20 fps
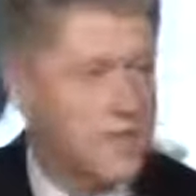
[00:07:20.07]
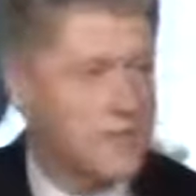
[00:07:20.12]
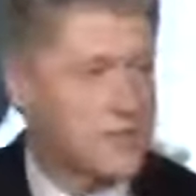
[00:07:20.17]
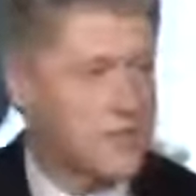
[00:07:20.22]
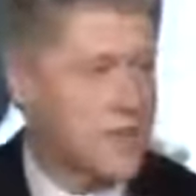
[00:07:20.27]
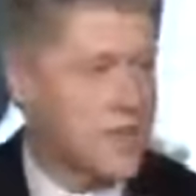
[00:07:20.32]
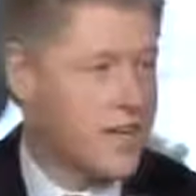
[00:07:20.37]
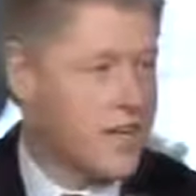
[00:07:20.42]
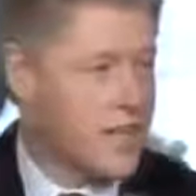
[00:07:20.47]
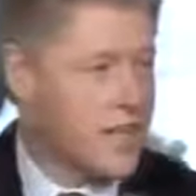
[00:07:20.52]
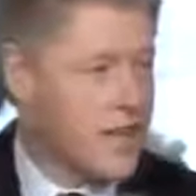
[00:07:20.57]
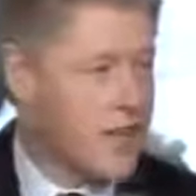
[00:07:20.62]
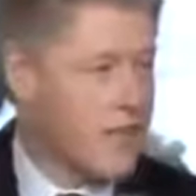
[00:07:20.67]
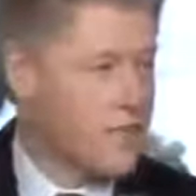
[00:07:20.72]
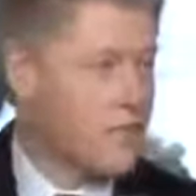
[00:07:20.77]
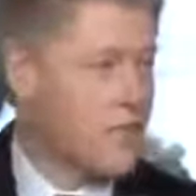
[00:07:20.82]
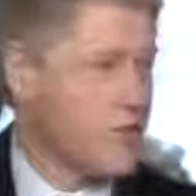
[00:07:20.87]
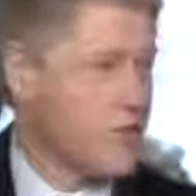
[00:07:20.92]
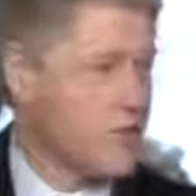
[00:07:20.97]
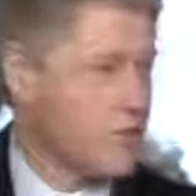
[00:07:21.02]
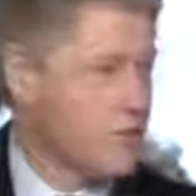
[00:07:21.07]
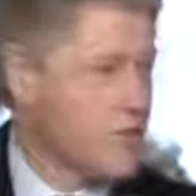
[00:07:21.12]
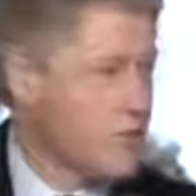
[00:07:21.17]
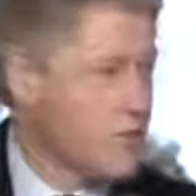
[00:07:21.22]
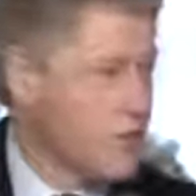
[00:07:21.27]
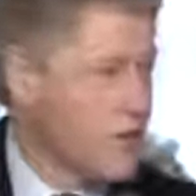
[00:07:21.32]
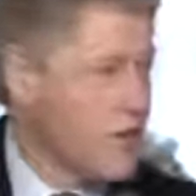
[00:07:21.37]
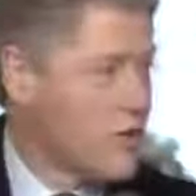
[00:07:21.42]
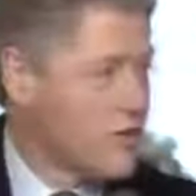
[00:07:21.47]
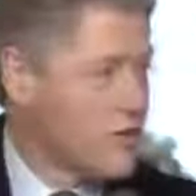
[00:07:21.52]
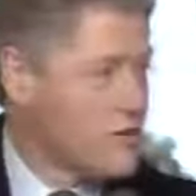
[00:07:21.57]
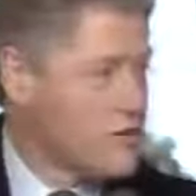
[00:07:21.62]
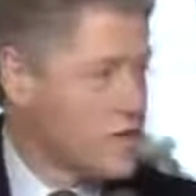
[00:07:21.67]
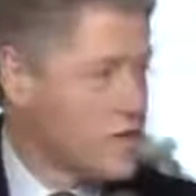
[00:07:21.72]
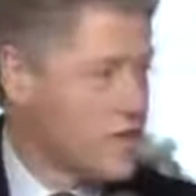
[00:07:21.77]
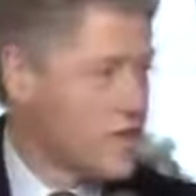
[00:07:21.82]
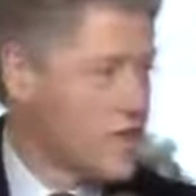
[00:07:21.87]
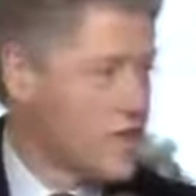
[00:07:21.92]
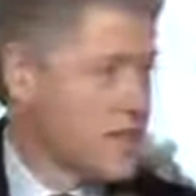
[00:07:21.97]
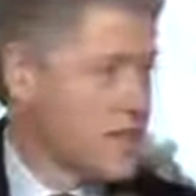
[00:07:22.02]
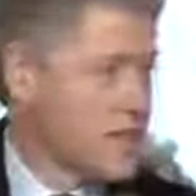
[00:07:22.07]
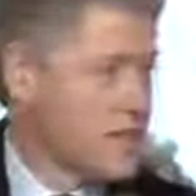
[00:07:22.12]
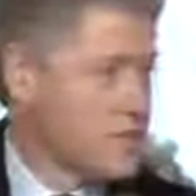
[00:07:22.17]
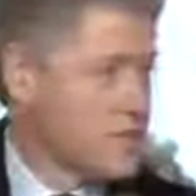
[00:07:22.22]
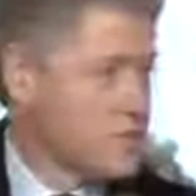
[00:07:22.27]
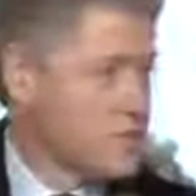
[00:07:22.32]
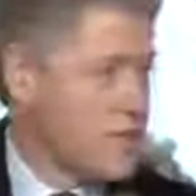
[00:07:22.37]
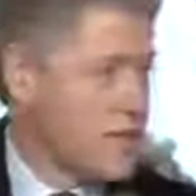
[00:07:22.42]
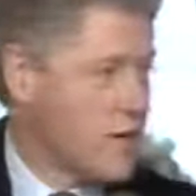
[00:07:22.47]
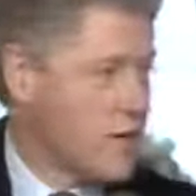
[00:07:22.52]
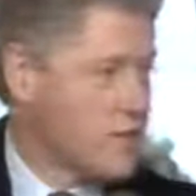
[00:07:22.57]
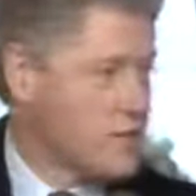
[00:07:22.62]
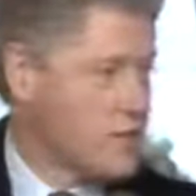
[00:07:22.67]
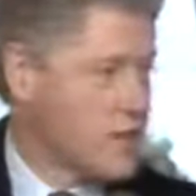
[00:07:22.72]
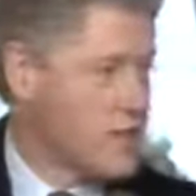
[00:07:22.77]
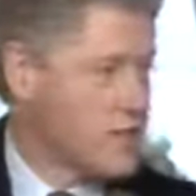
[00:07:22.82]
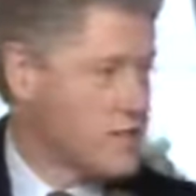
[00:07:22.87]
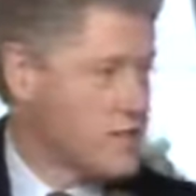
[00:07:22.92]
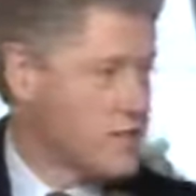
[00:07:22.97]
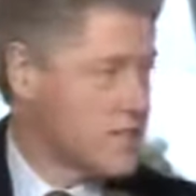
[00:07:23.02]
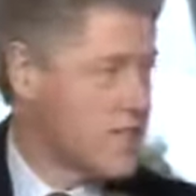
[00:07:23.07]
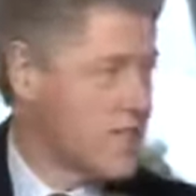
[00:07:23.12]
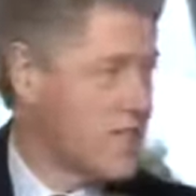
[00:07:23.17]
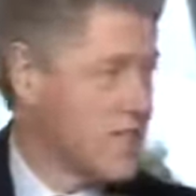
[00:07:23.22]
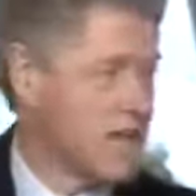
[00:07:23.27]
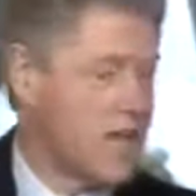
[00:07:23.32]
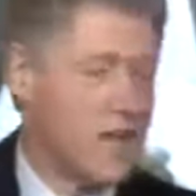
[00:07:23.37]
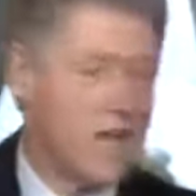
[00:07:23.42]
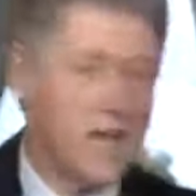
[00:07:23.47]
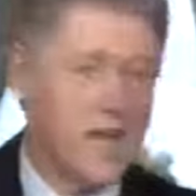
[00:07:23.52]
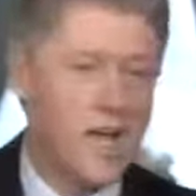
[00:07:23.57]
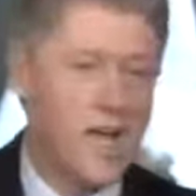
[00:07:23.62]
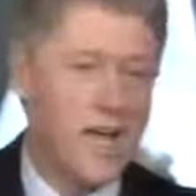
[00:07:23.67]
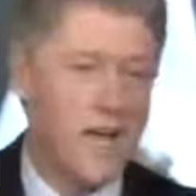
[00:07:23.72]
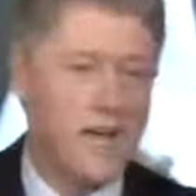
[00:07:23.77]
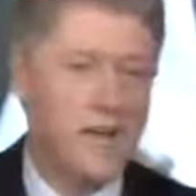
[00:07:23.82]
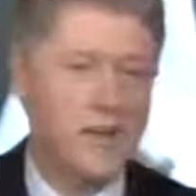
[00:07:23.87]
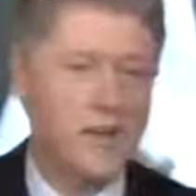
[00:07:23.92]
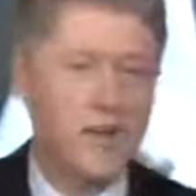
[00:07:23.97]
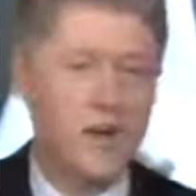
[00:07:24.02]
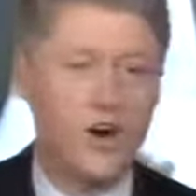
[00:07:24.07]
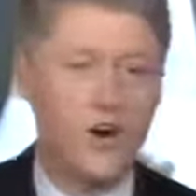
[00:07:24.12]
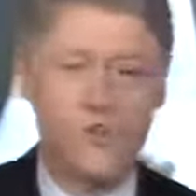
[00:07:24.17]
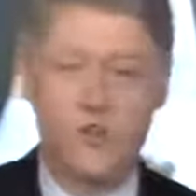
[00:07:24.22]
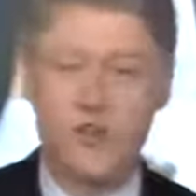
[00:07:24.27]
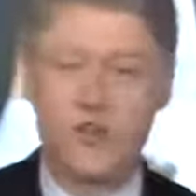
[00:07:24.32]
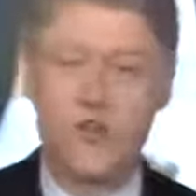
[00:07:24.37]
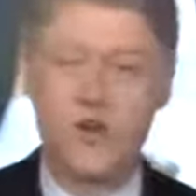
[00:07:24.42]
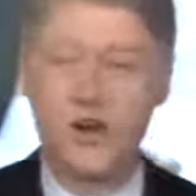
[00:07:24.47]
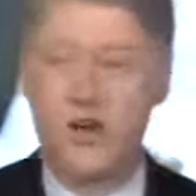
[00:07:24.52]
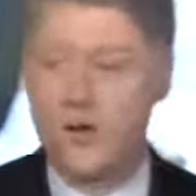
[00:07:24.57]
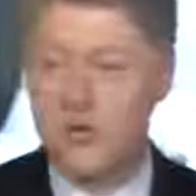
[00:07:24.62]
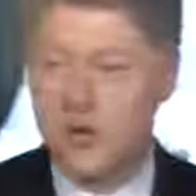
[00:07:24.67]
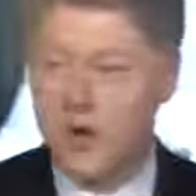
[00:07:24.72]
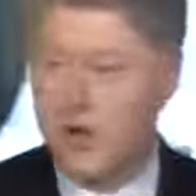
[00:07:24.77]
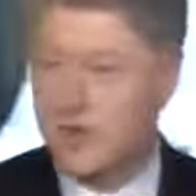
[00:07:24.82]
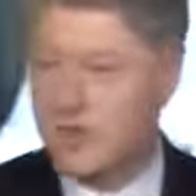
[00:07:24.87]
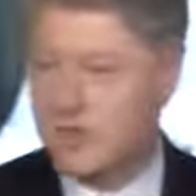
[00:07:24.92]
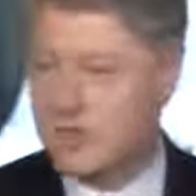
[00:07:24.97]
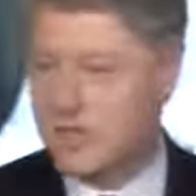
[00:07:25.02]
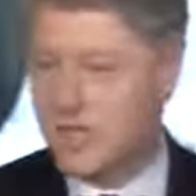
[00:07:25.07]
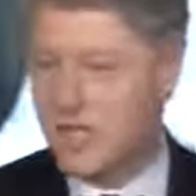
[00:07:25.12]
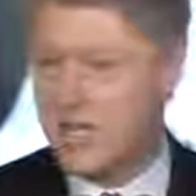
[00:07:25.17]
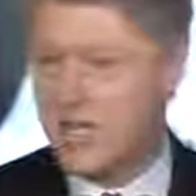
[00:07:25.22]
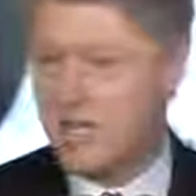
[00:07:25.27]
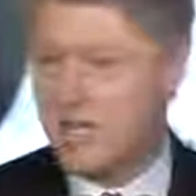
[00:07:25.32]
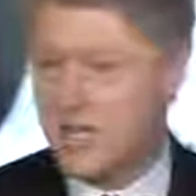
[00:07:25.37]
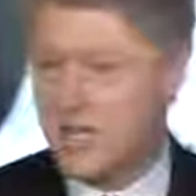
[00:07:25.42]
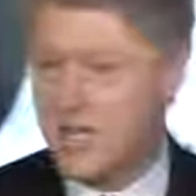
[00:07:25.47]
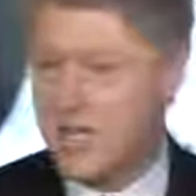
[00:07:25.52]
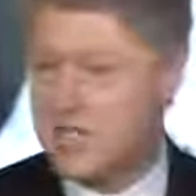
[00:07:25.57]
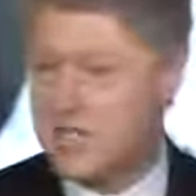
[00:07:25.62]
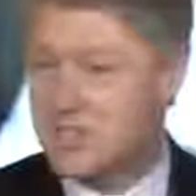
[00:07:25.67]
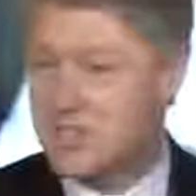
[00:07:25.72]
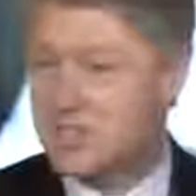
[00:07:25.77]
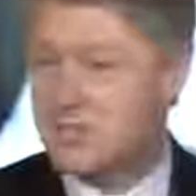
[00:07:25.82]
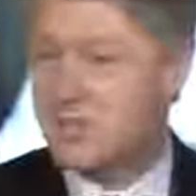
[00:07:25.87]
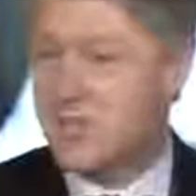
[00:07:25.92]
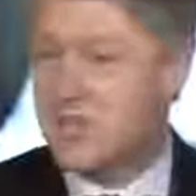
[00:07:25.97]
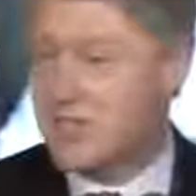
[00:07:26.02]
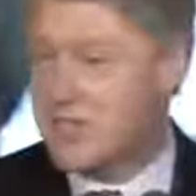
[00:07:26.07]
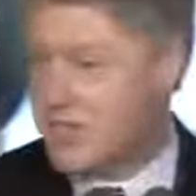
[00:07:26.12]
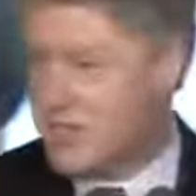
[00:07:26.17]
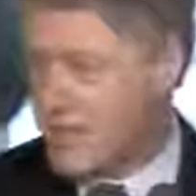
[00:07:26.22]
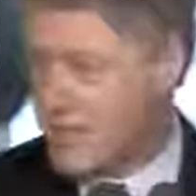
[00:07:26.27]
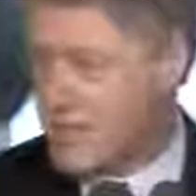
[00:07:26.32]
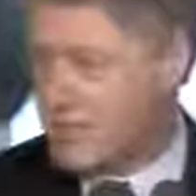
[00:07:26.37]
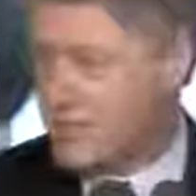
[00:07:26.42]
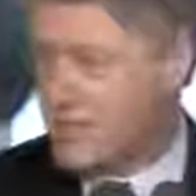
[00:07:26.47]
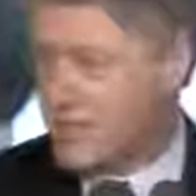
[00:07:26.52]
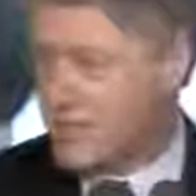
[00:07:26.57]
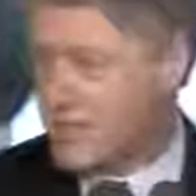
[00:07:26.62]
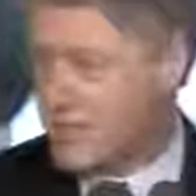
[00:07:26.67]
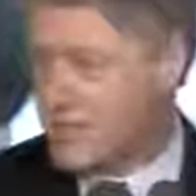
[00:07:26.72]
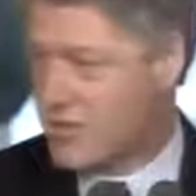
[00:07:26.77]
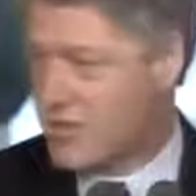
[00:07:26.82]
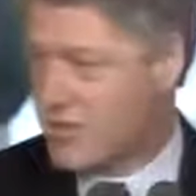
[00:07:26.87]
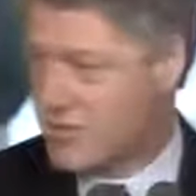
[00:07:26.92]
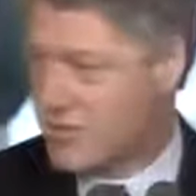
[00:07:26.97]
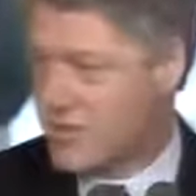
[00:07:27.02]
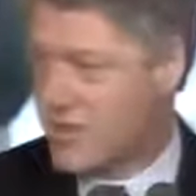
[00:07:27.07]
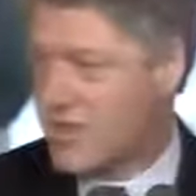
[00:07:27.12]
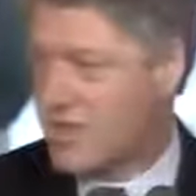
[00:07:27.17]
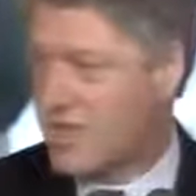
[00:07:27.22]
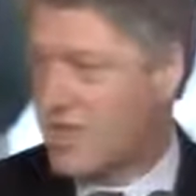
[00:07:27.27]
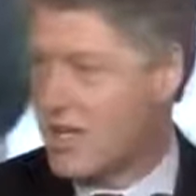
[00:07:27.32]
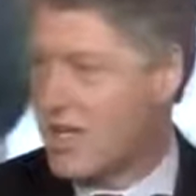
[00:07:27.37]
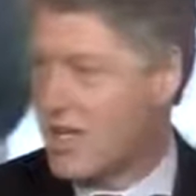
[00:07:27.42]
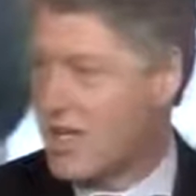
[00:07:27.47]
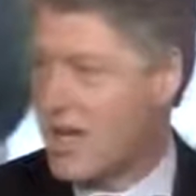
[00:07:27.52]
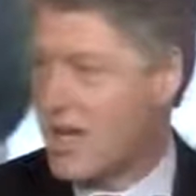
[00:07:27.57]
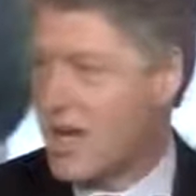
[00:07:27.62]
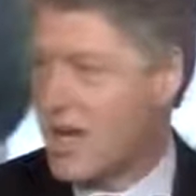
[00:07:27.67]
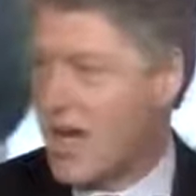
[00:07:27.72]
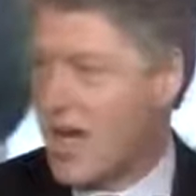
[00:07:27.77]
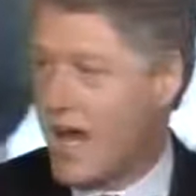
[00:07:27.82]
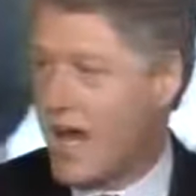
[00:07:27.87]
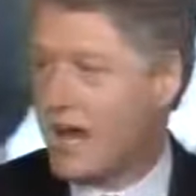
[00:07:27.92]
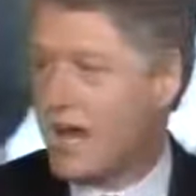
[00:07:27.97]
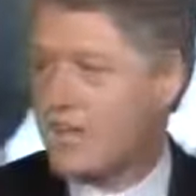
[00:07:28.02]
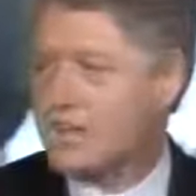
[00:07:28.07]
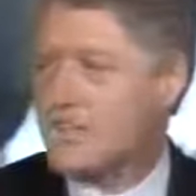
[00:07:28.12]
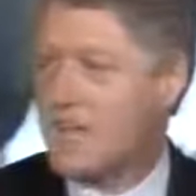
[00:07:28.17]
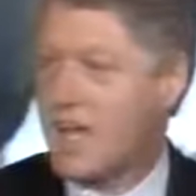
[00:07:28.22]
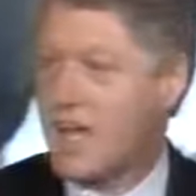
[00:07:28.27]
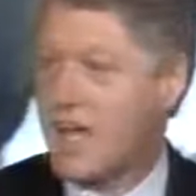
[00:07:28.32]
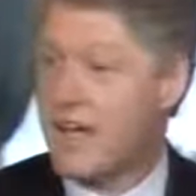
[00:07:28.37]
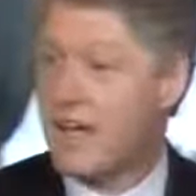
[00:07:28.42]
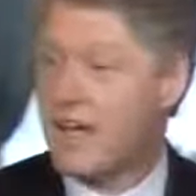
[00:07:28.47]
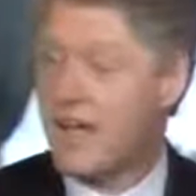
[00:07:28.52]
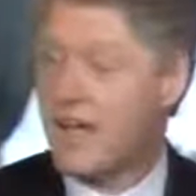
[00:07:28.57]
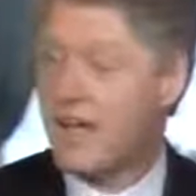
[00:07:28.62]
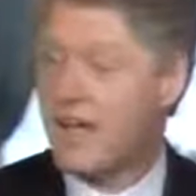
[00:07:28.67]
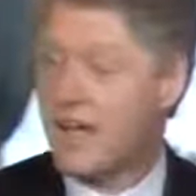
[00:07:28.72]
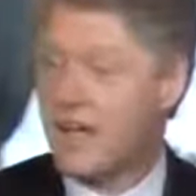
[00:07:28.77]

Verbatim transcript: the state of California, with 12% of the country's population, had over 21% of the nation's military expenditures and has had